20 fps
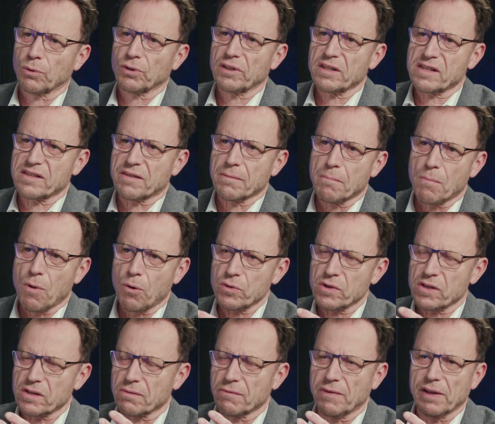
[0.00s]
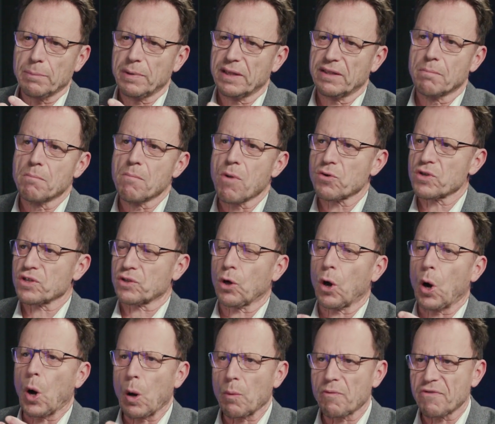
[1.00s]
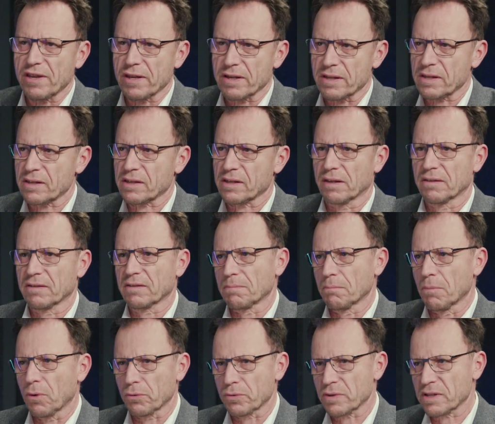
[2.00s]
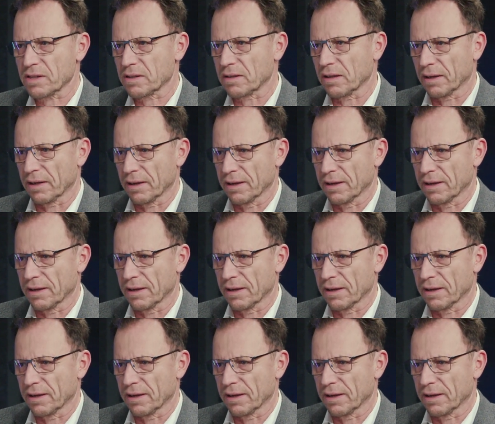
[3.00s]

what is will be the most obvious and most